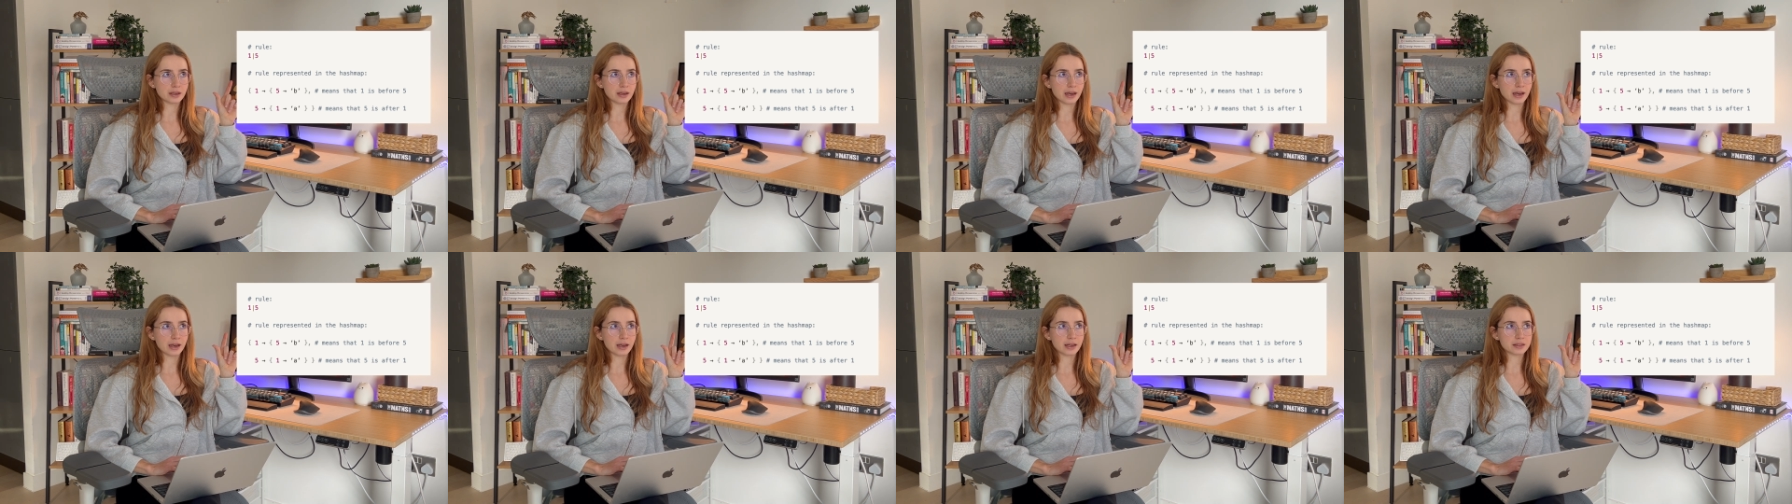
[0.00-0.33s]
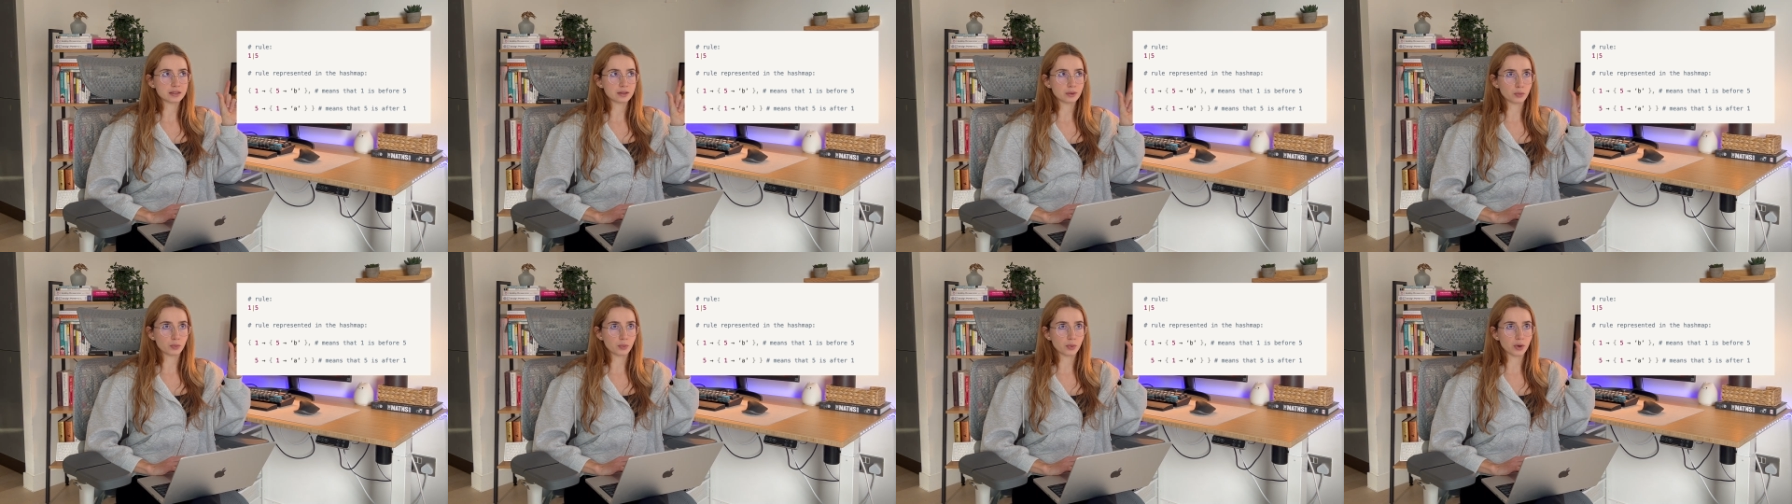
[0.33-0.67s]

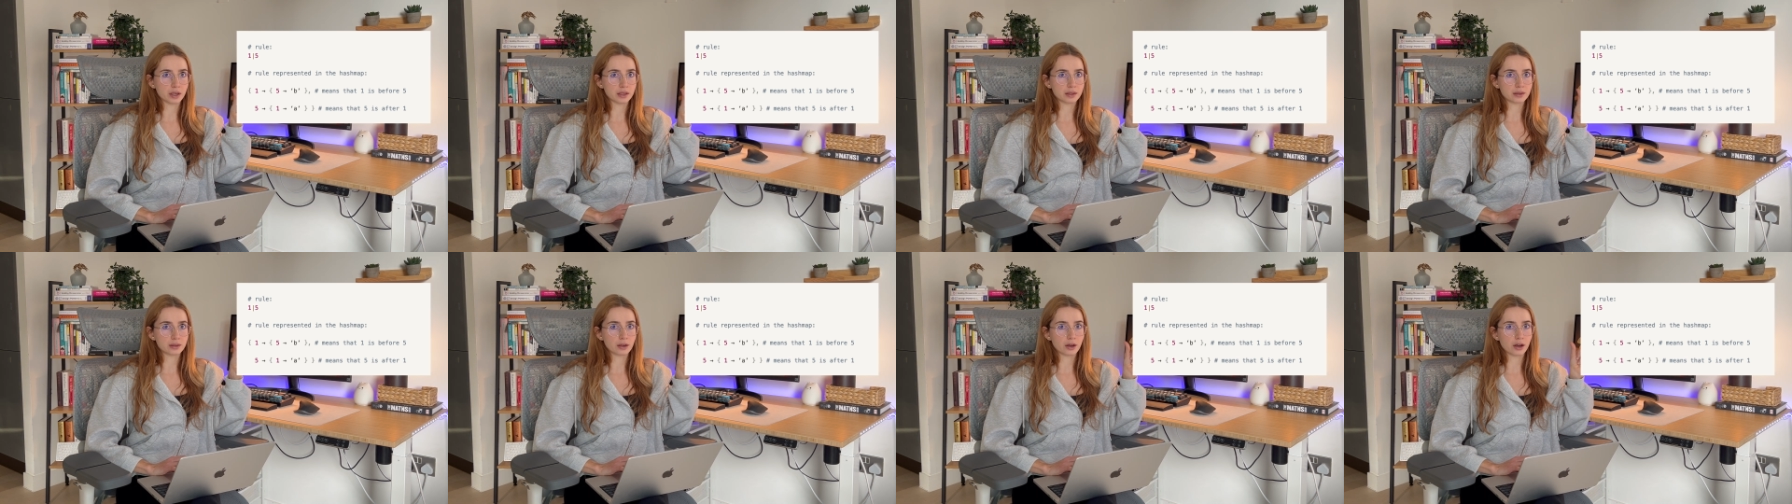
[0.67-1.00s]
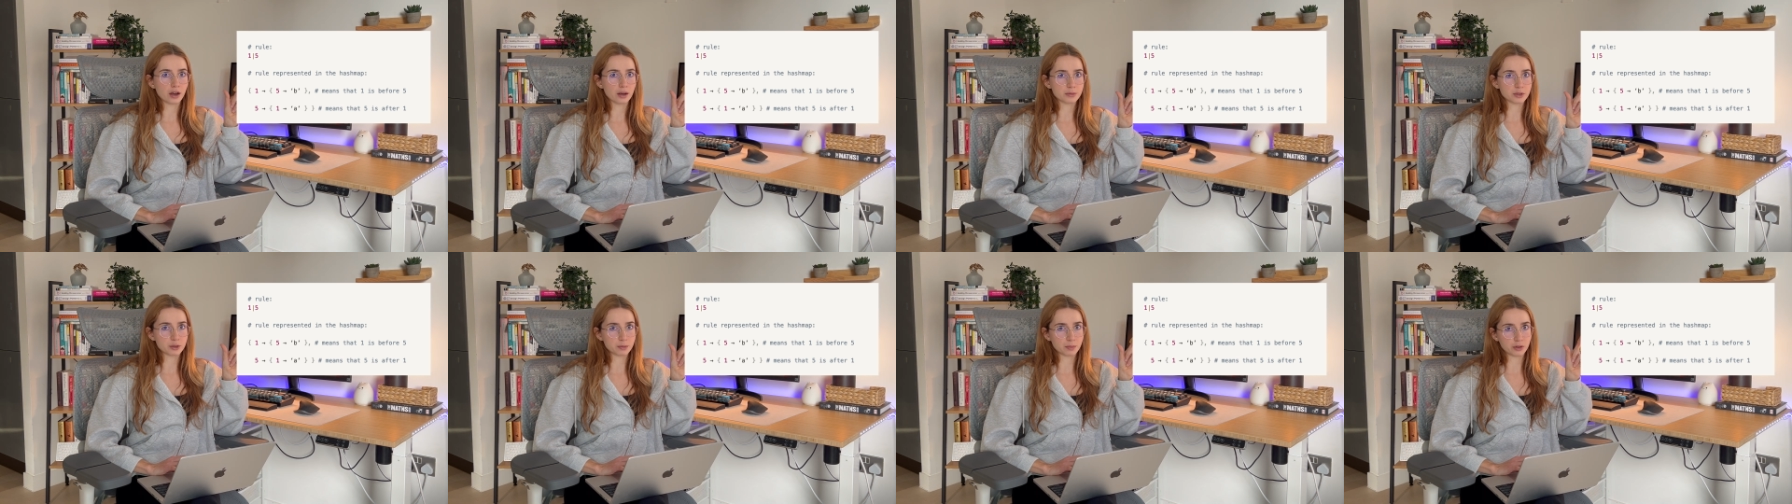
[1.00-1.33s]
as 1
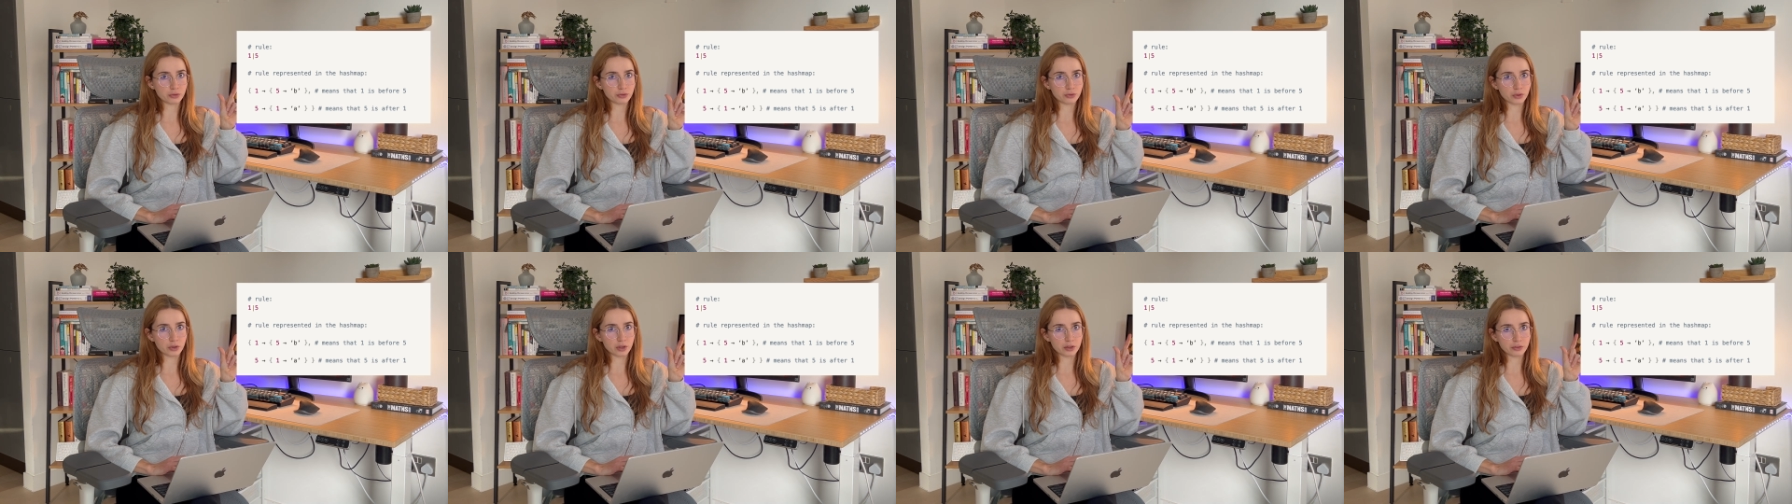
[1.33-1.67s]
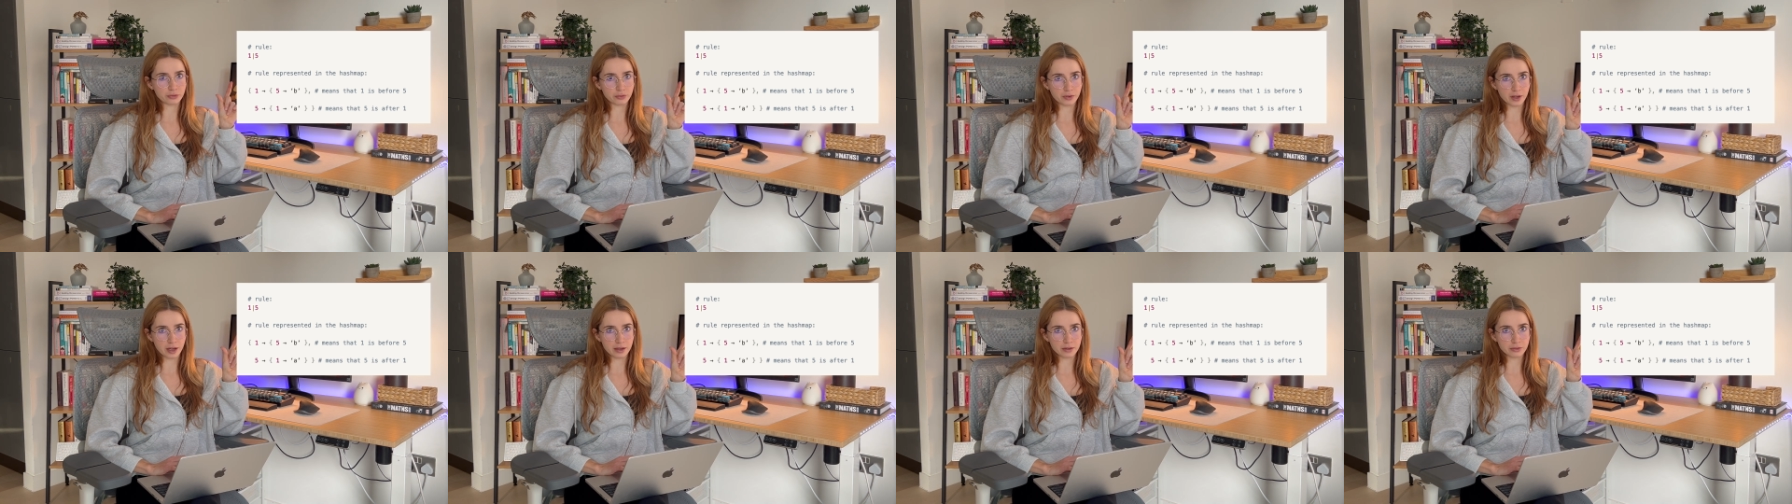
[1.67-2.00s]
comes before
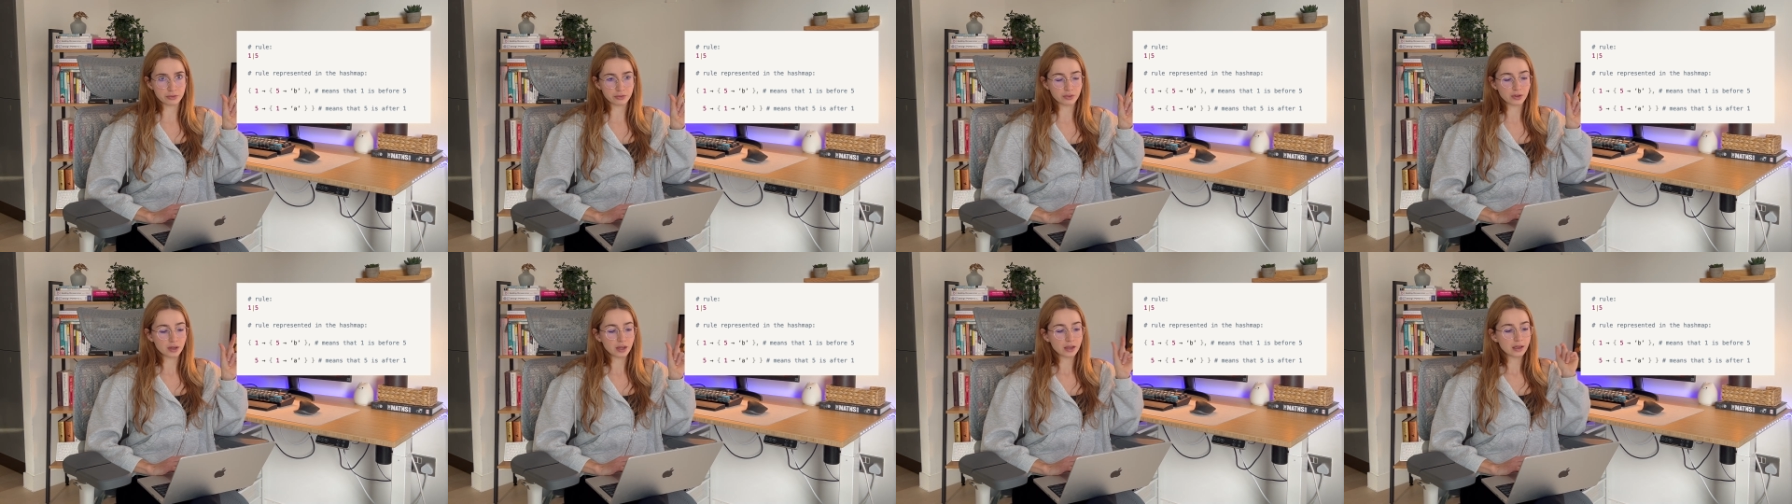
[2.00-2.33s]
5.